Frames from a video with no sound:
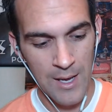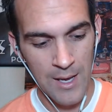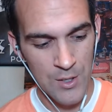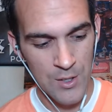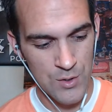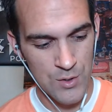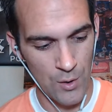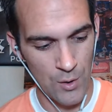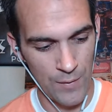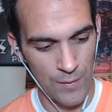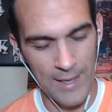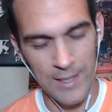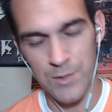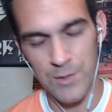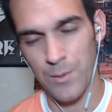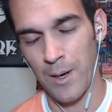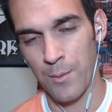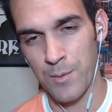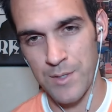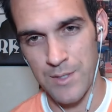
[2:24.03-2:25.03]
So that's
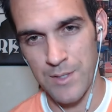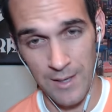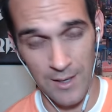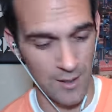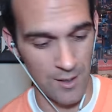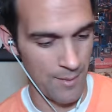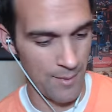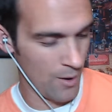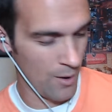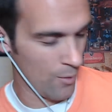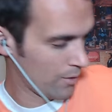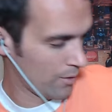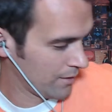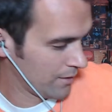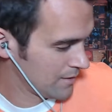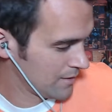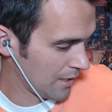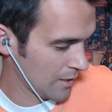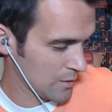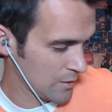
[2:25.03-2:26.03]
what I was thinking about while
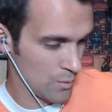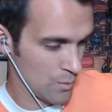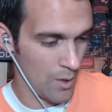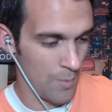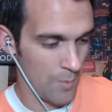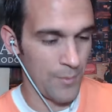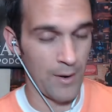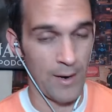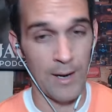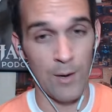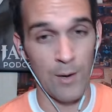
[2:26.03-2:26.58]
these guys were up there.